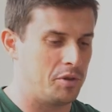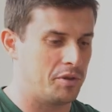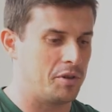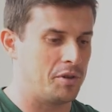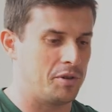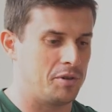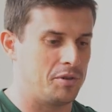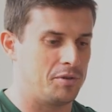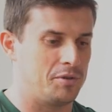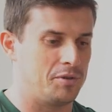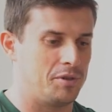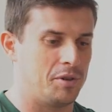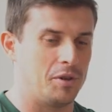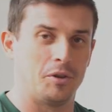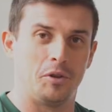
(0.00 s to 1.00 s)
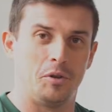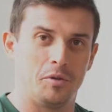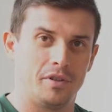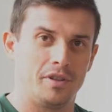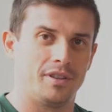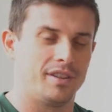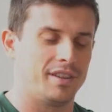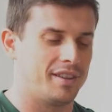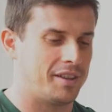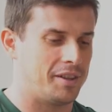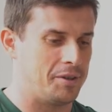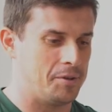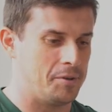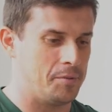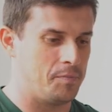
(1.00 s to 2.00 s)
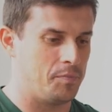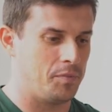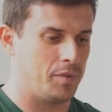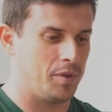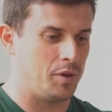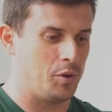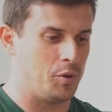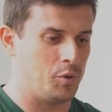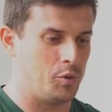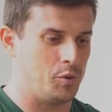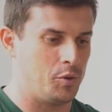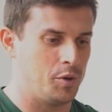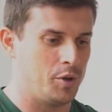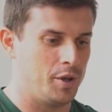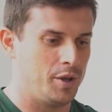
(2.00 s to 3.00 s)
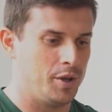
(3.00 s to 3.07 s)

is gonna use it. So you,